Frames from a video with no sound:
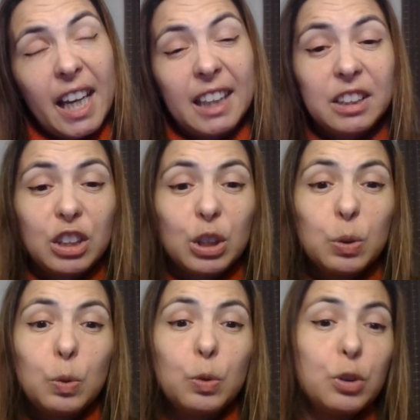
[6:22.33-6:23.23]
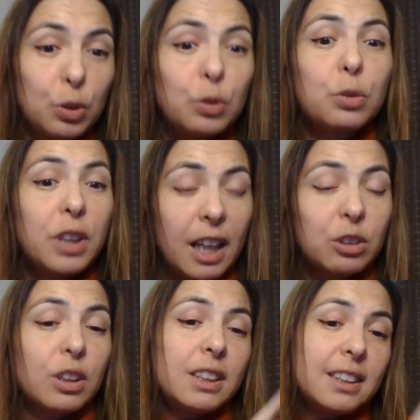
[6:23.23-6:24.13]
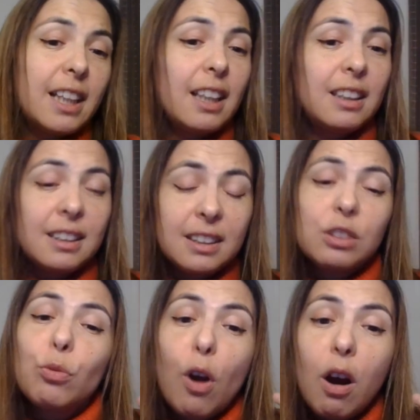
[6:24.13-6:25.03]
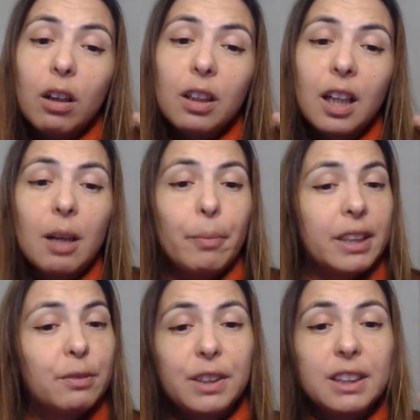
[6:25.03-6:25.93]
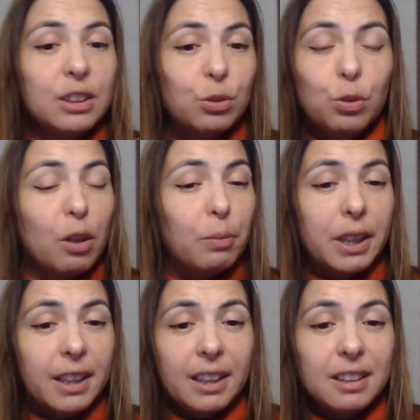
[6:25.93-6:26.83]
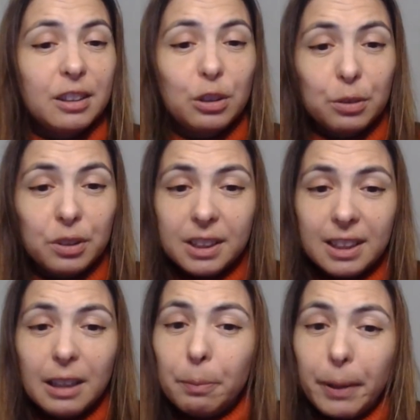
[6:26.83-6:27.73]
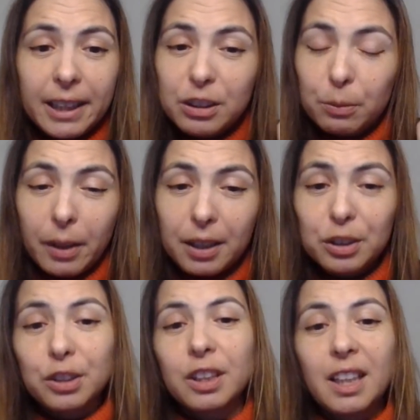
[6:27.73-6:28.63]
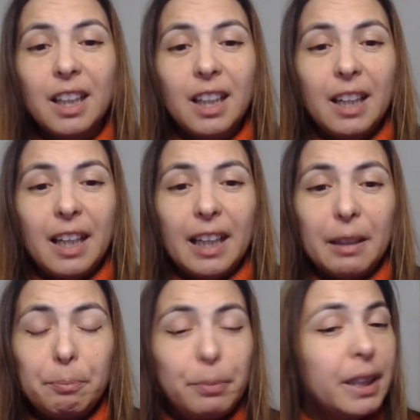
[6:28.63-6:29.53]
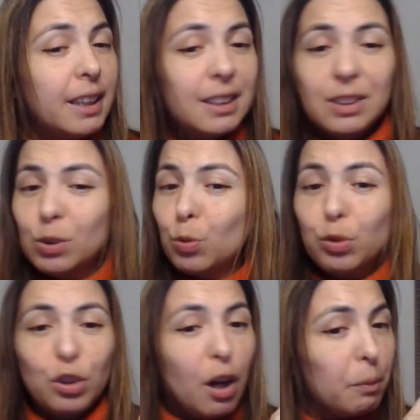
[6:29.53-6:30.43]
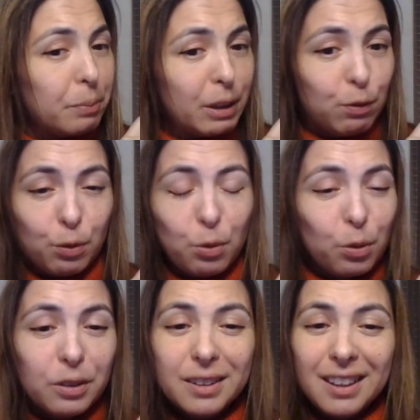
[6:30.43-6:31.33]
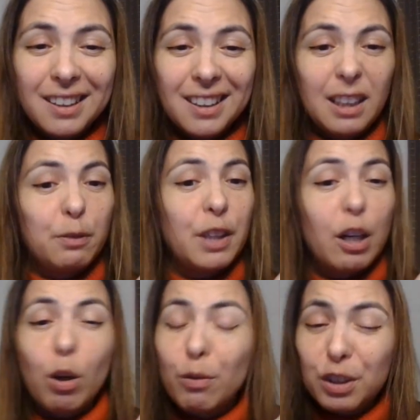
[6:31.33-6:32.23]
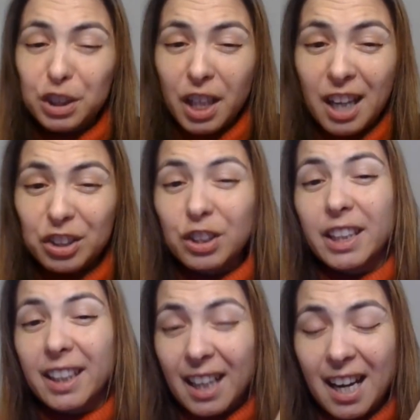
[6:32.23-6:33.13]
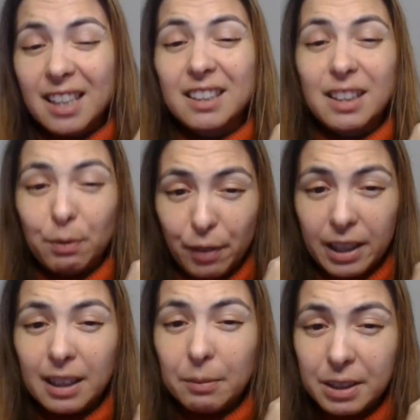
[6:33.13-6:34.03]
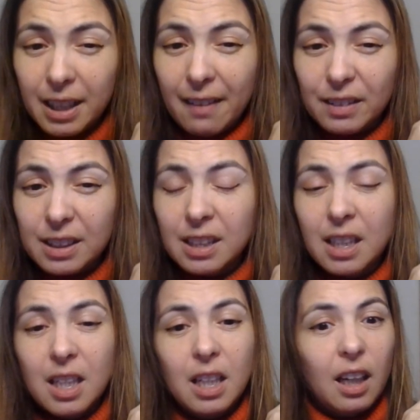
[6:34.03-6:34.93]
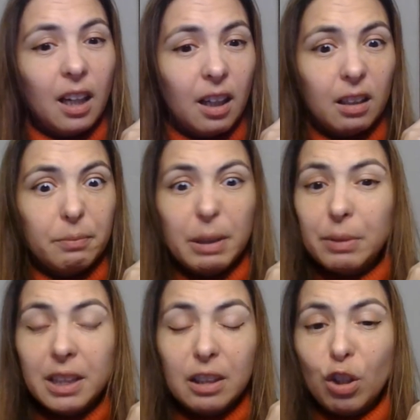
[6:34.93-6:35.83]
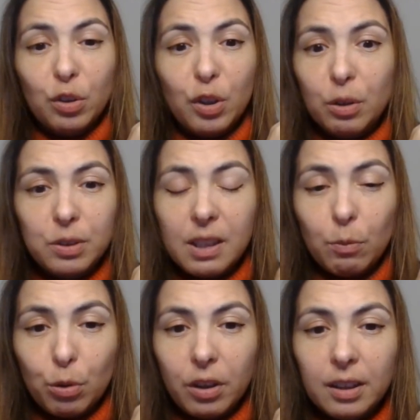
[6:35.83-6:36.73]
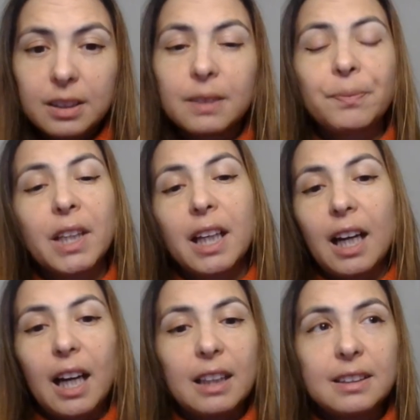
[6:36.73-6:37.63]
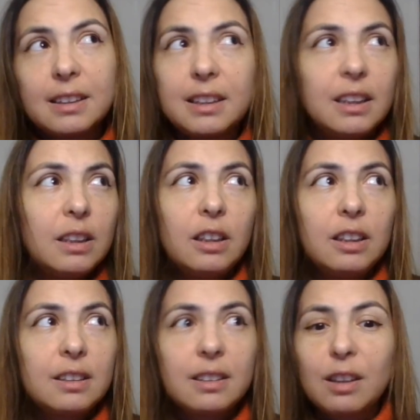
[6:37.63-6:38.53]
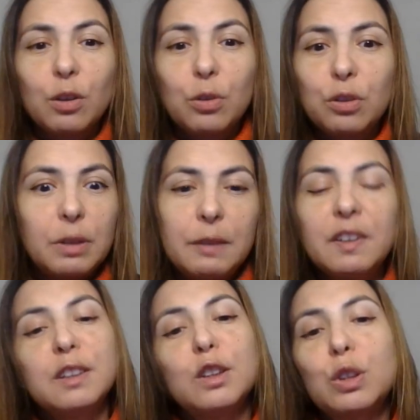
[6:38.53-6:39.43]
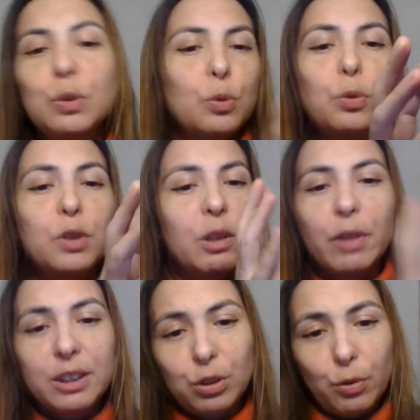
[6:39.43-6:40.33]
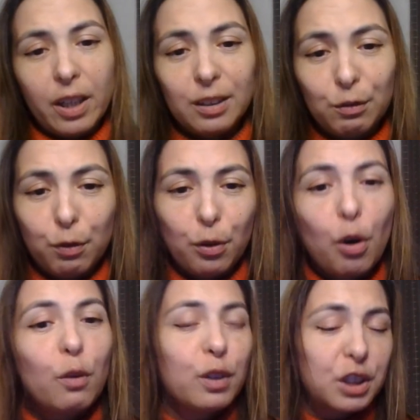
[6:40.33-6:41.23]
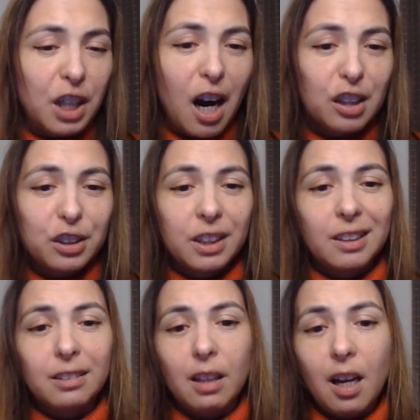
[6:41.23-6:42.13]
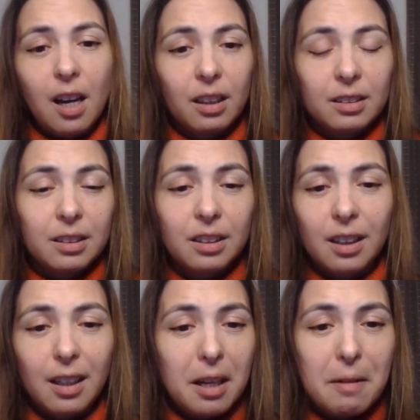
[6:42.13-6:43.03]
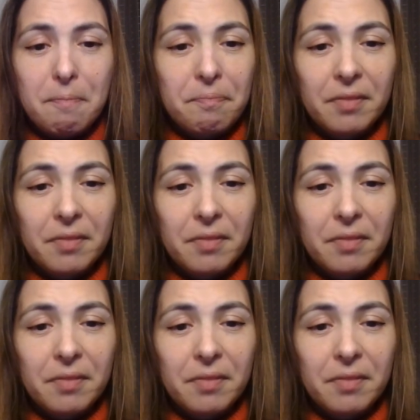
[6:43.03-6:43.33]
A2, you could actually say this is wrong, but if it is too complicated, you would still pay too much. Bs would not be fooled. If they're overcharged, they can defend themselves. Maybe they don't know some words. And C's could even sue the restaurant for overcharging and, I